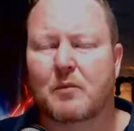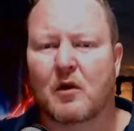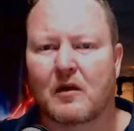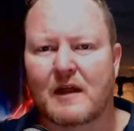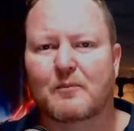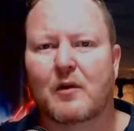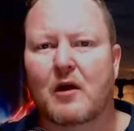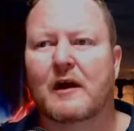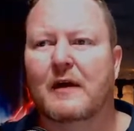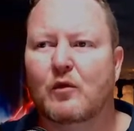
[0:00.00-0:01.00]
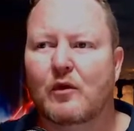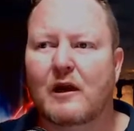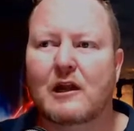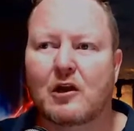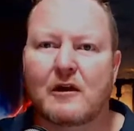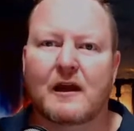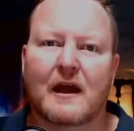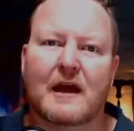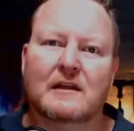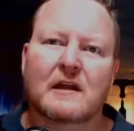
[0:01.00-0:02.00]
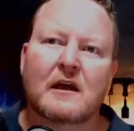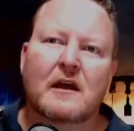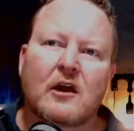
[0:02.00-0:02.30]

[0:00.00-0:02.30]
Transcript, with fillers: part of that program, we're really looking at,